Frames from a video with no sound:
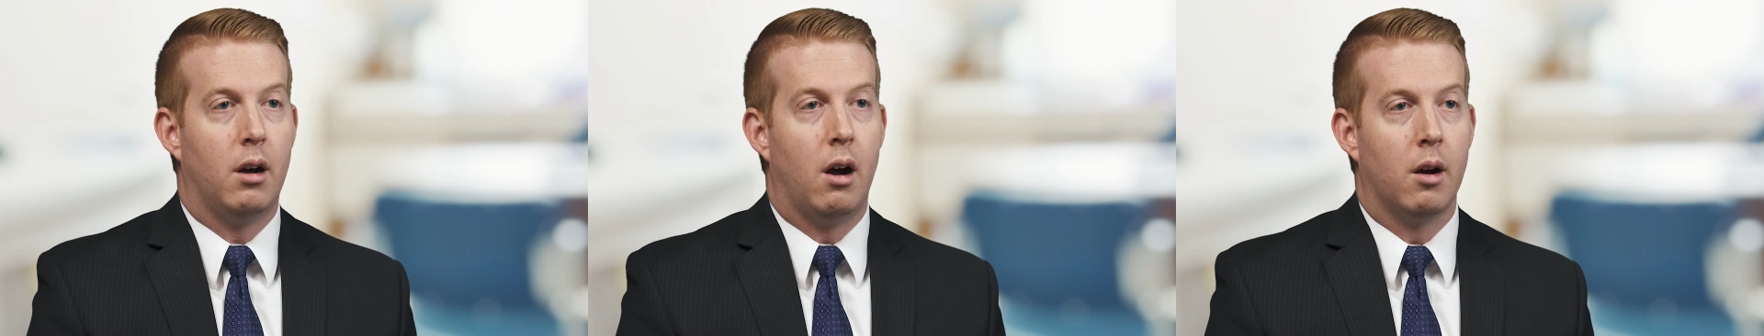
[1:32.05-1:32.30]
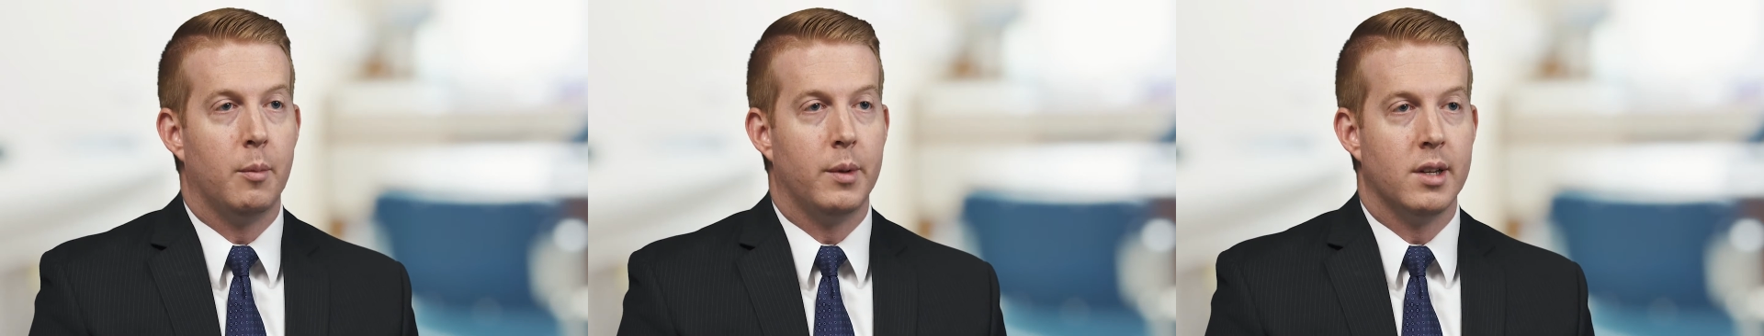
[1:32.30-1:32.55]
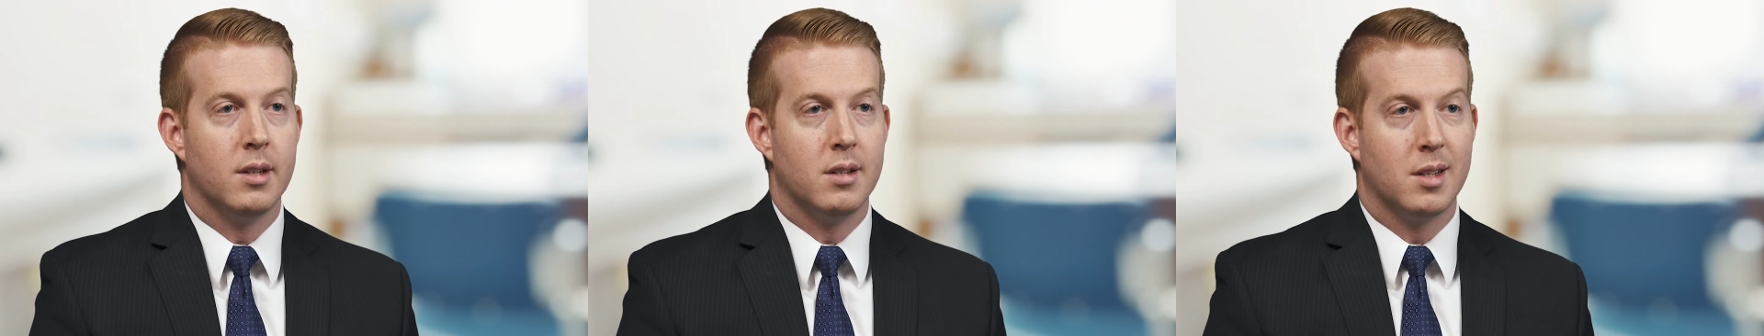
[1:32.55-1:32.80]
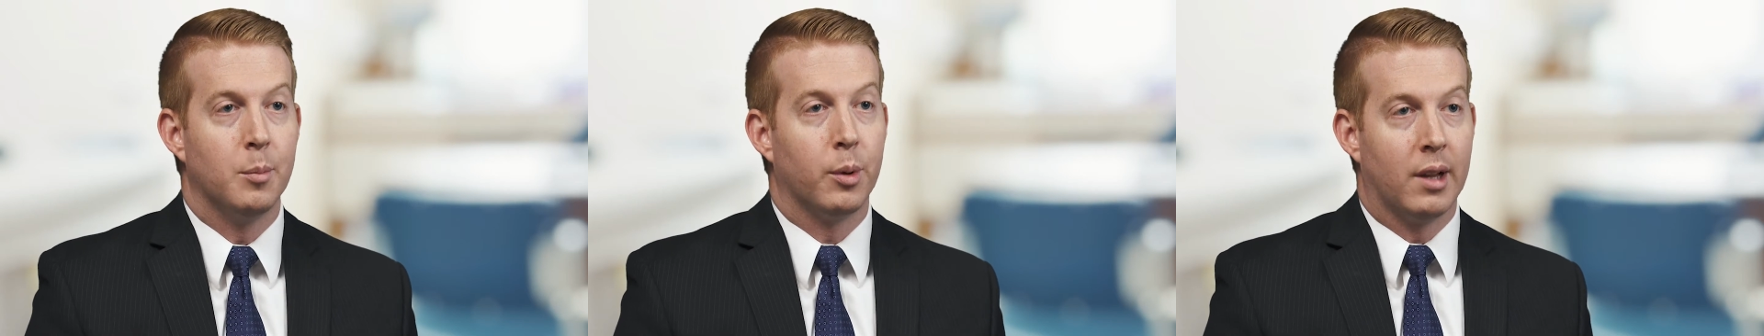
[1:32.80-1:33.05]
arm in
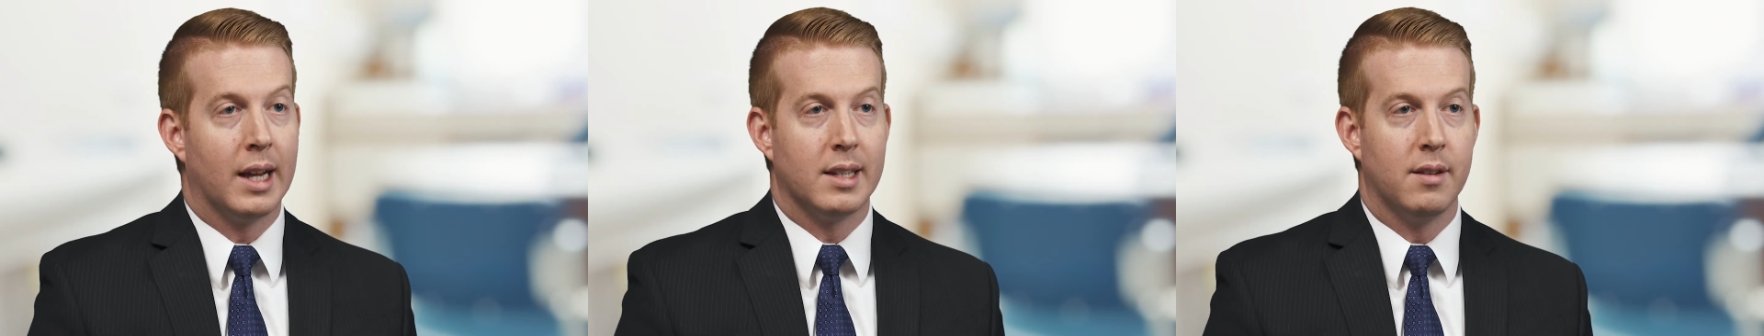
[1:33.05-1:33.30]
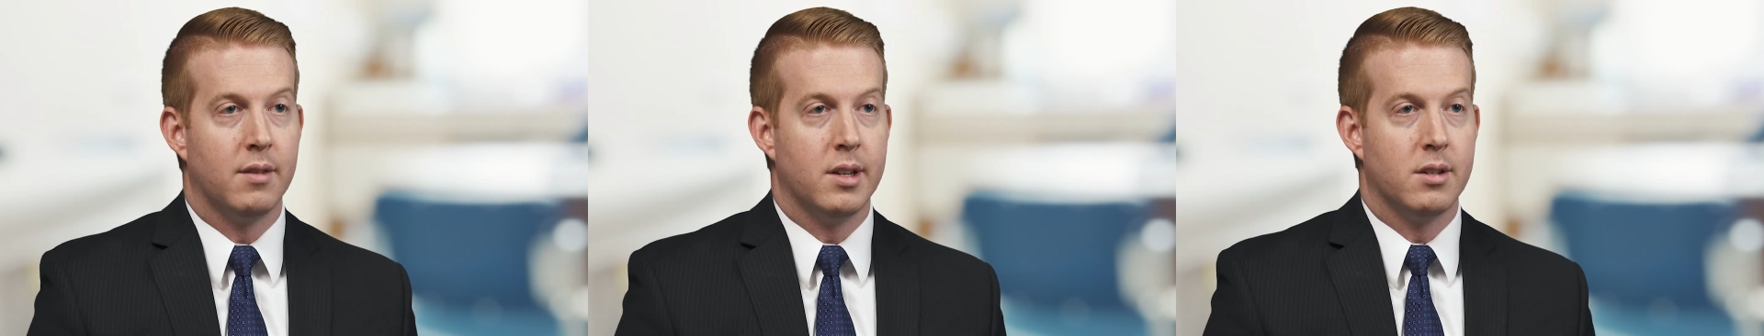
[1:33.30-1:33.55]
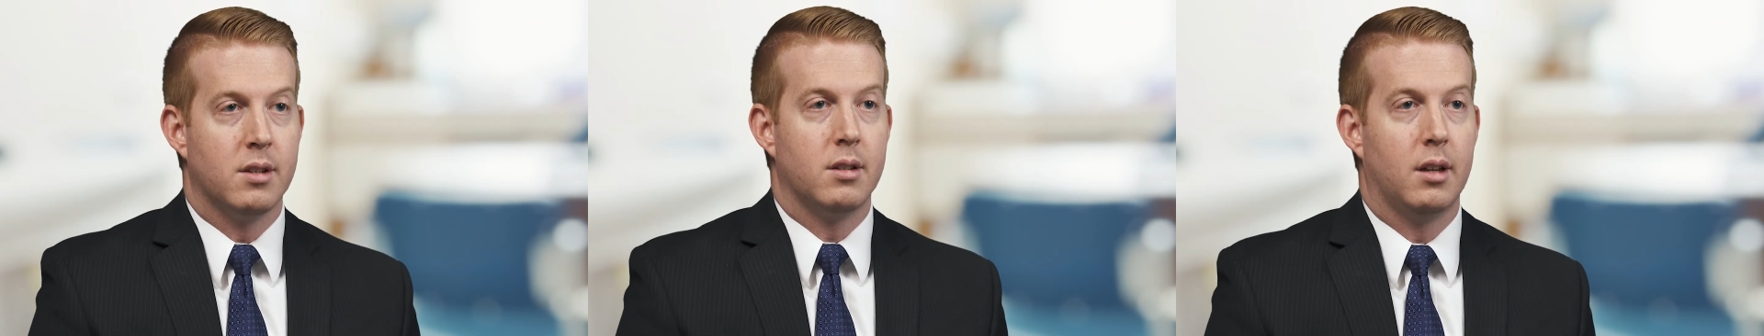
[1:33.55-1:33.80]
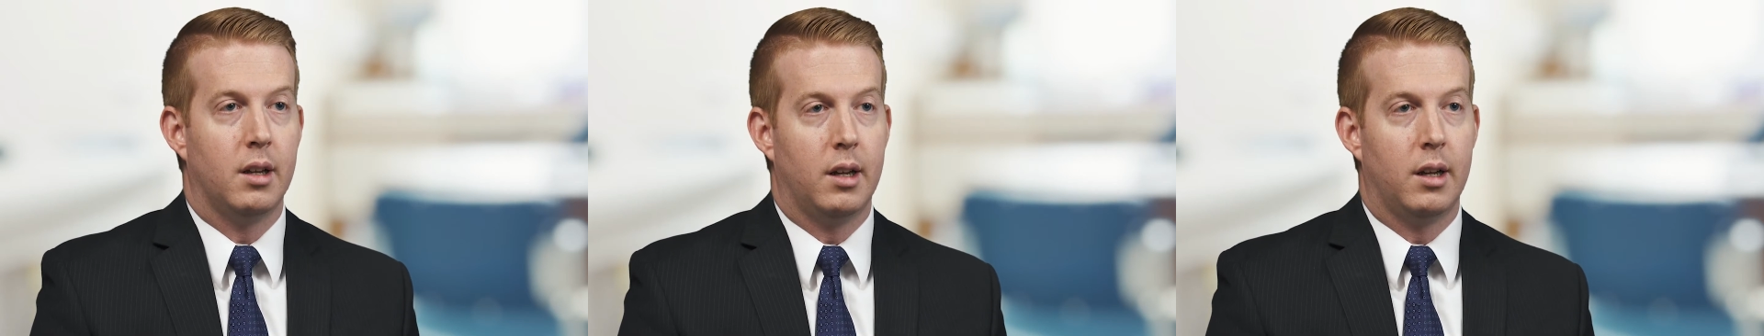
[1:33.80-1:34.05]
simple
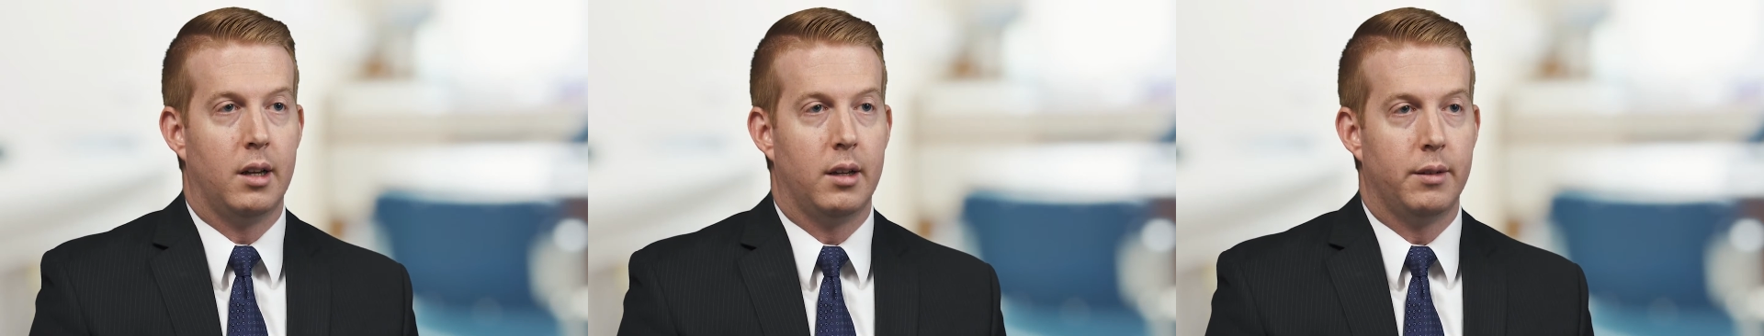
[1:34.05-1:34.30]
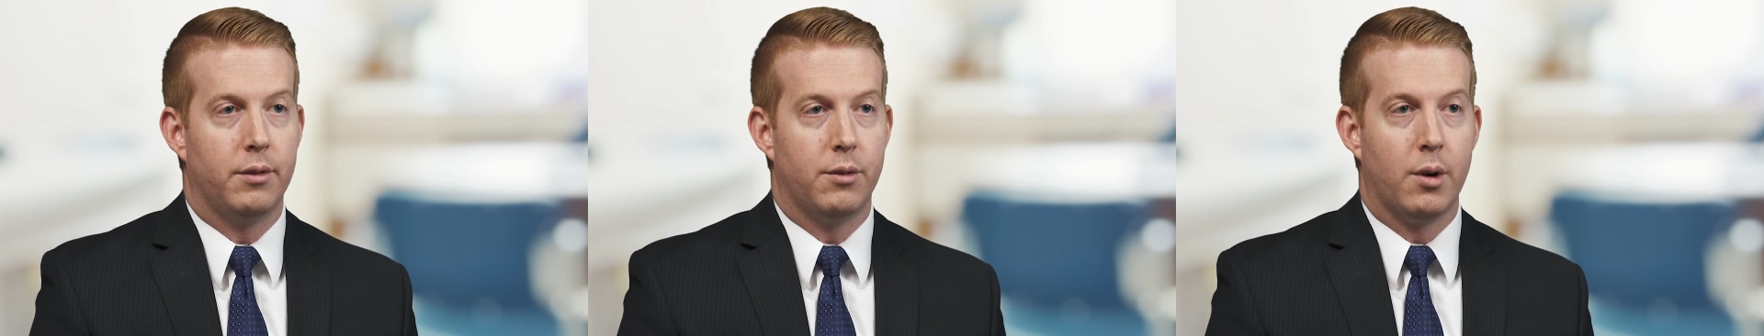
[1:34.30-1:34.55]
activities uh,